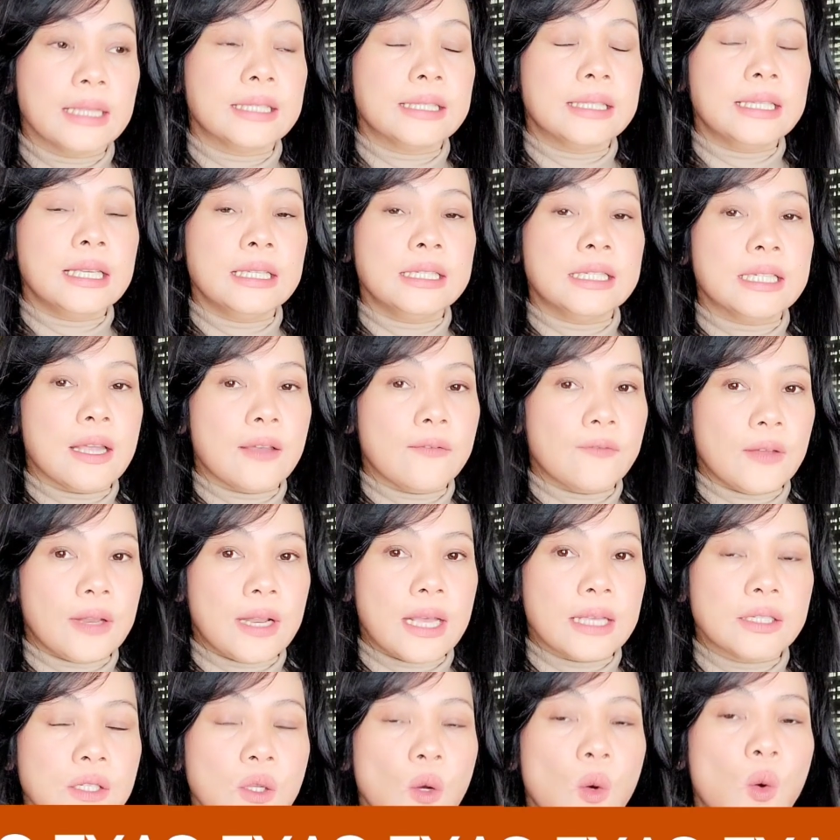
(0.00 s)
the
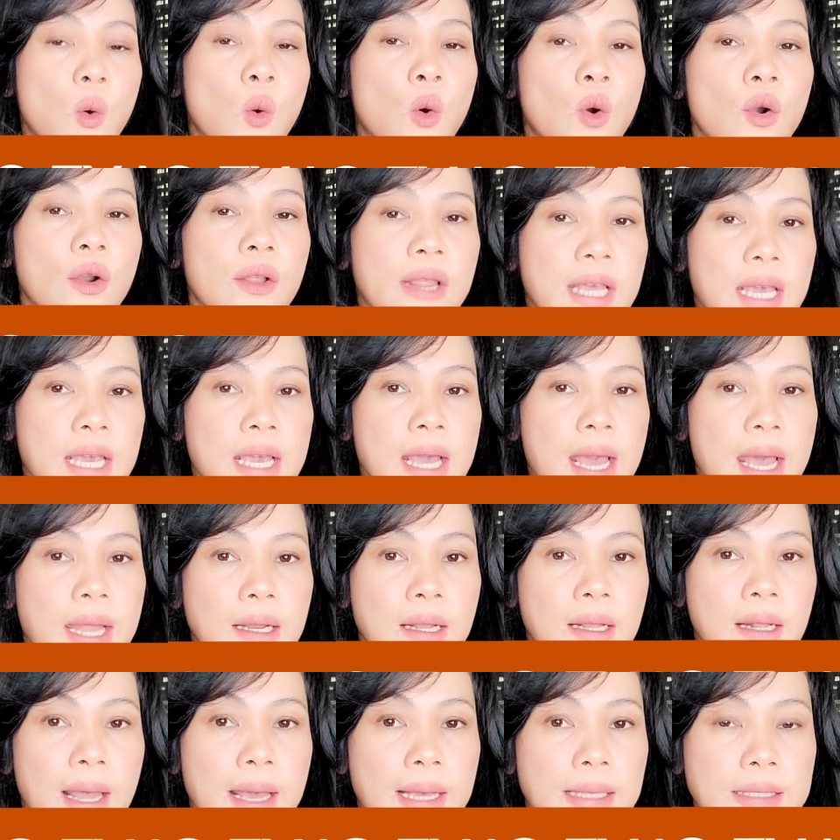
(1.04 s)
CGFNS or the
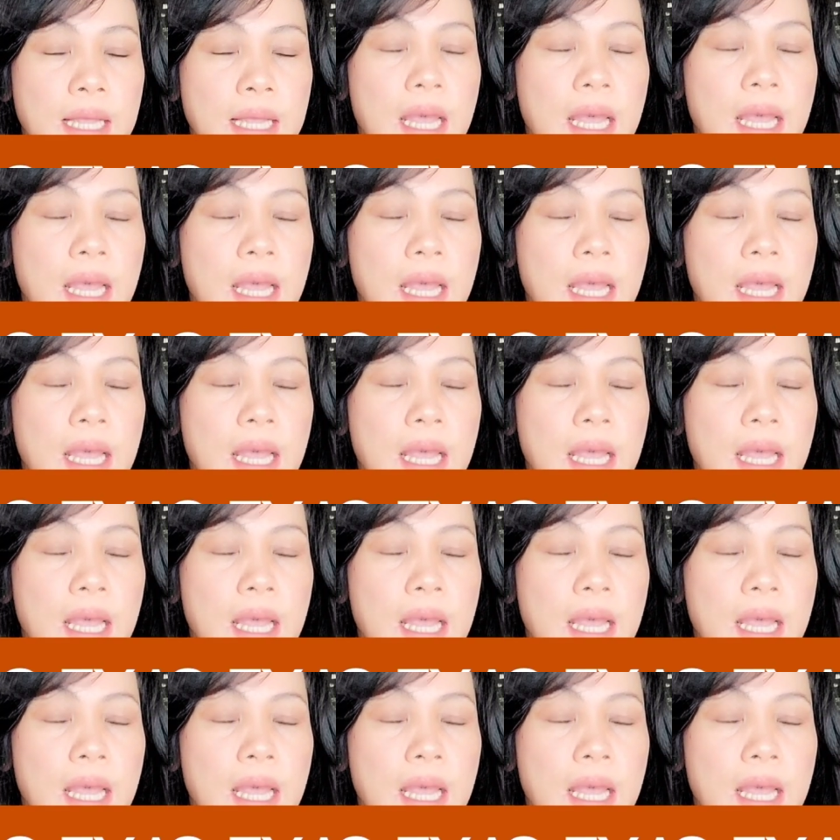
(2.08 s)
NCLEX.